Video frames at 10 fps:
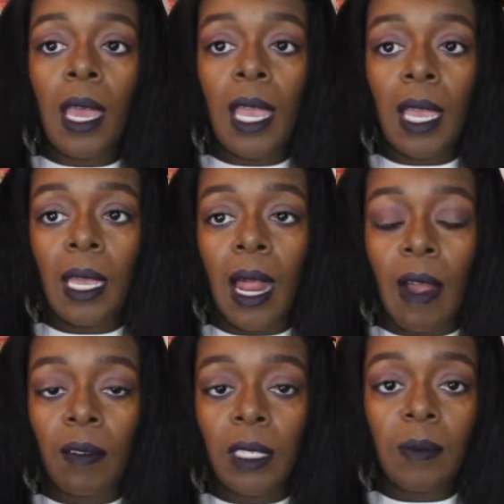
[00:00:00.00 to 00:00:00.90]
And
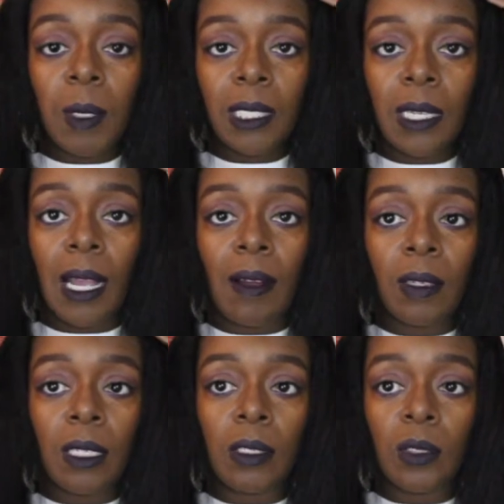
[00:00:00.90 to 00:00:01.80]
I really must say, I
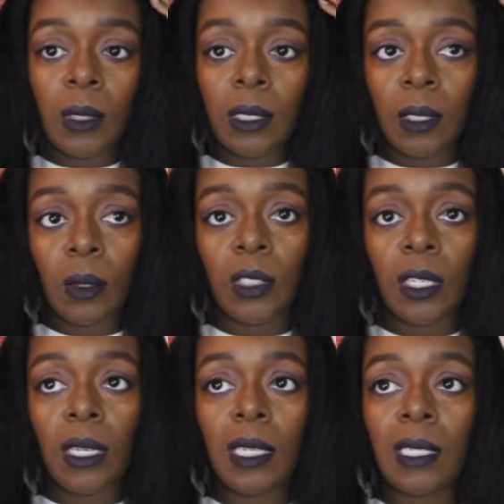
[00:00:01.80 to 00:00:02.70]
really enjoyed this
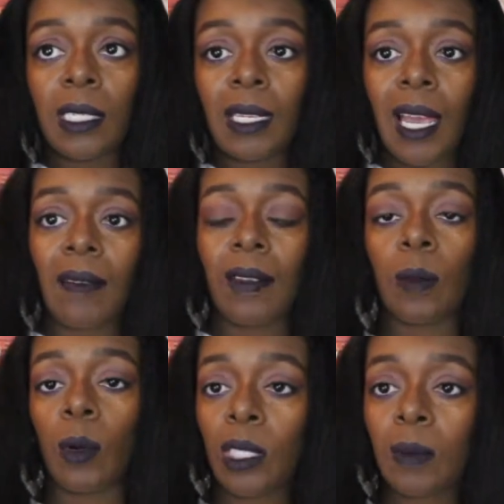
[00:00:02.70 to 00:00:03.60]
closure. It does not have any
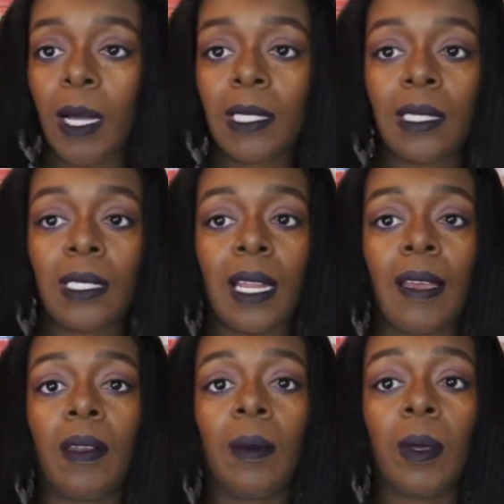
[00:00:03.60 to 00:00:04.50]
bald spots. It does not
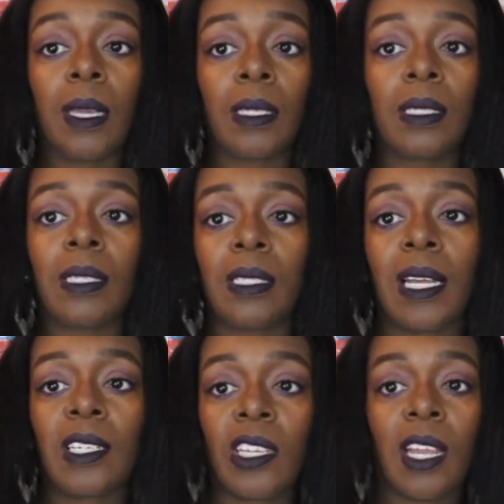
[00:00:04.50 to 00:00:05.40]
have any beards. It does
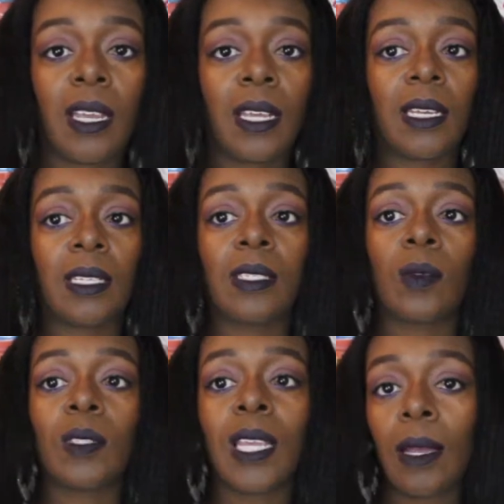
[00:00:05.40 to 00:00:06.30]
not shed. It gets
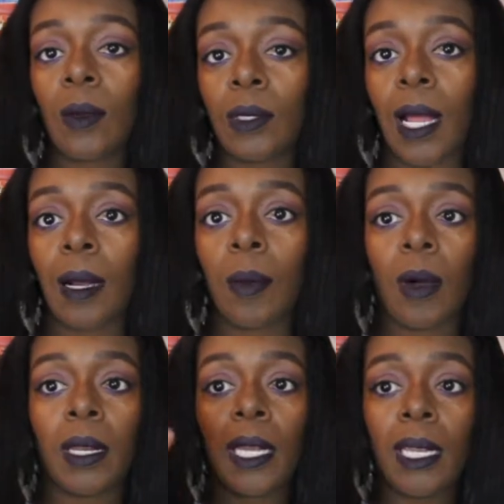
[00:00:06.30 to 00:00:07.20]
no tangles. I can
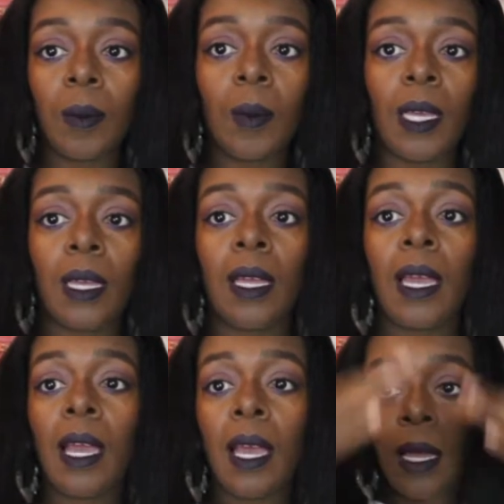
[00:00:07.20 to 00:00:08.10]
part it anywhere.
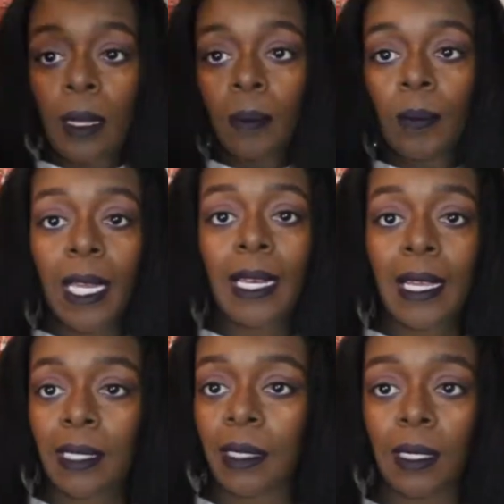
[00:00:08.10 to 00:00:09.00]
And
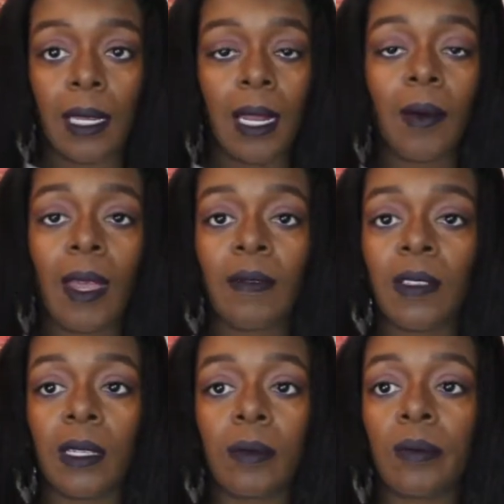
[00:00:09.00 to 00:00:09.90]
that's it. I don't have
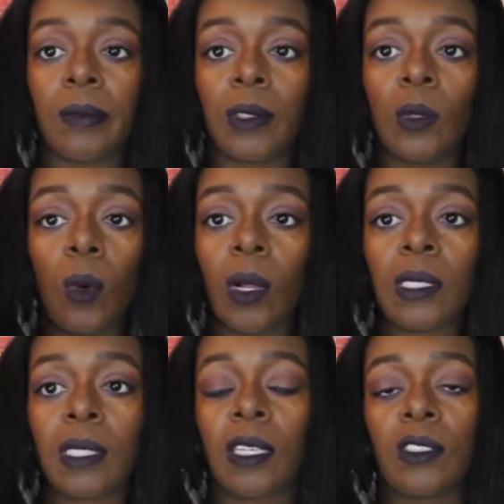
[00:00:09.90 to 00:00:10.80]
to do all
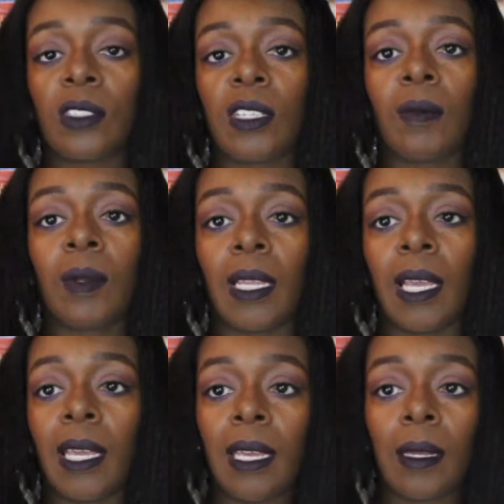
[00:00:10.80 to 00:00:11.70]
this extra stuff with the
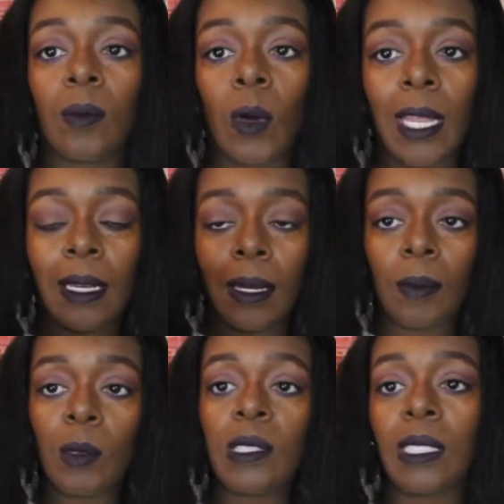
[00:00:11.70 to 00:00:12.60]
hair and wet it
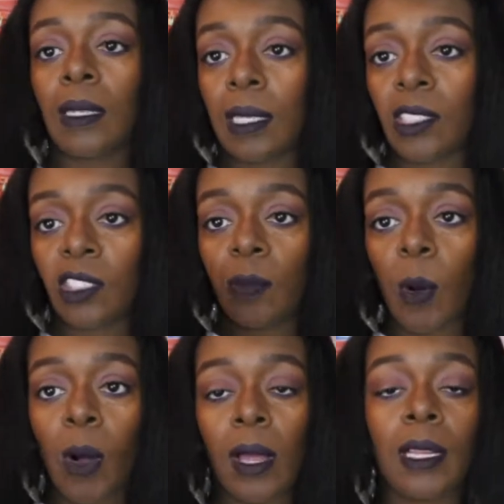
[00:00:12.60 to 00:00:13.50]
and mousse it. It just
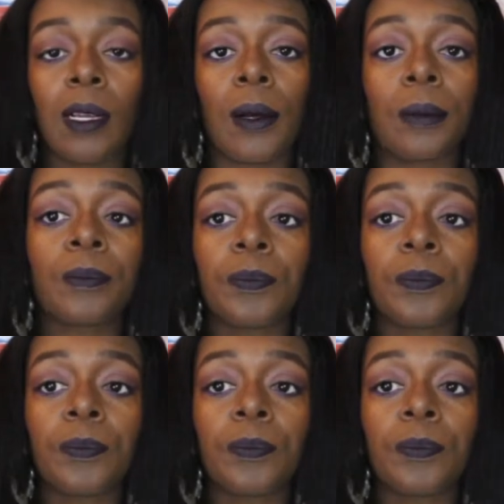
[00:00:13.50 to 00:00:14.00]
part and go.